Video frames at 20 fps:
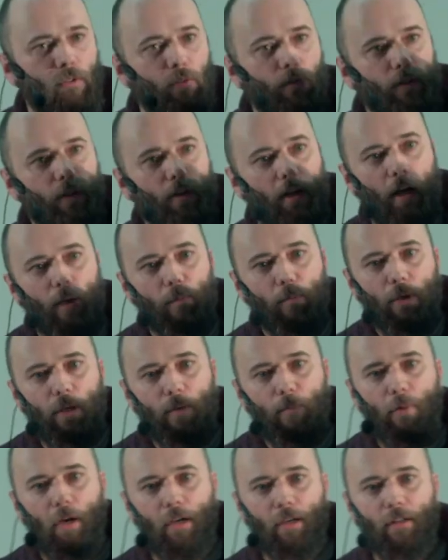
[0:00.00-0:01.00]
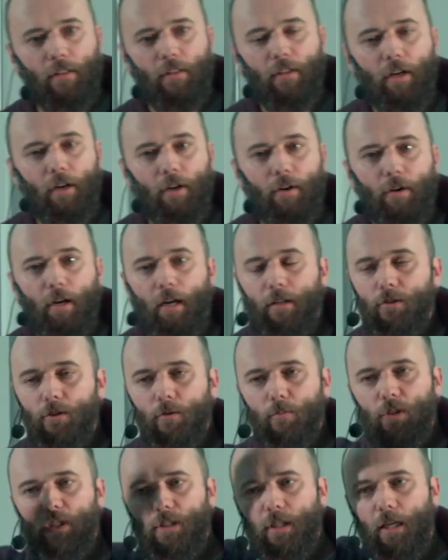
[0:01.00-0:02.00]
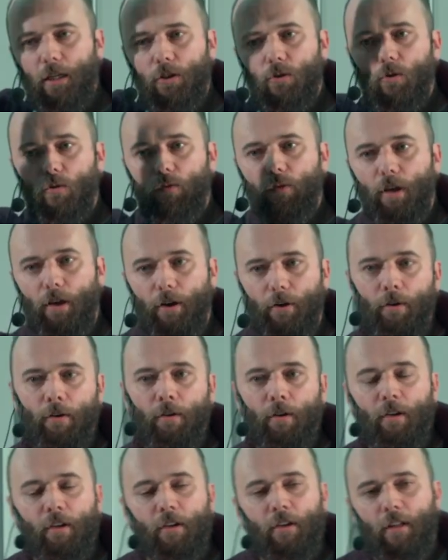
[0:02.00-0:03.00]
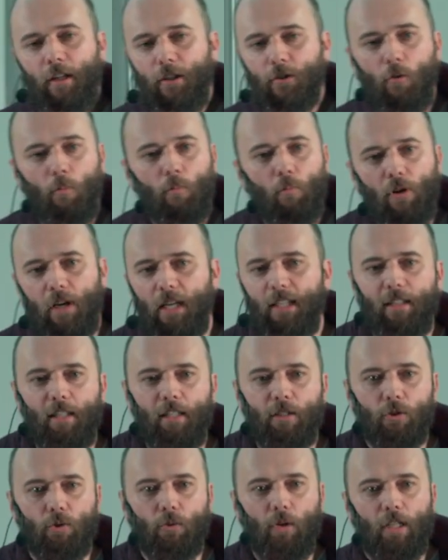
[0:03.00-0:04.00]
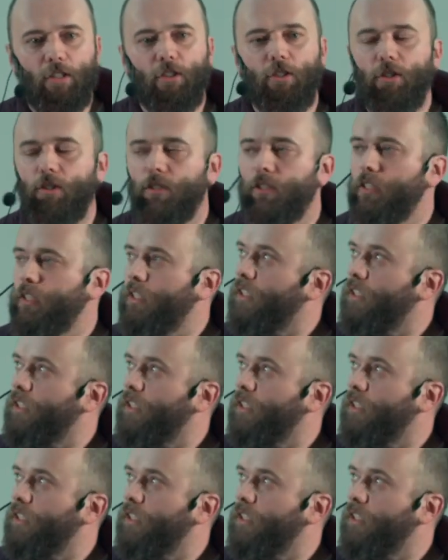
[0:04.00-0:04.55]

and an IP packet there and some state over here and completely trashes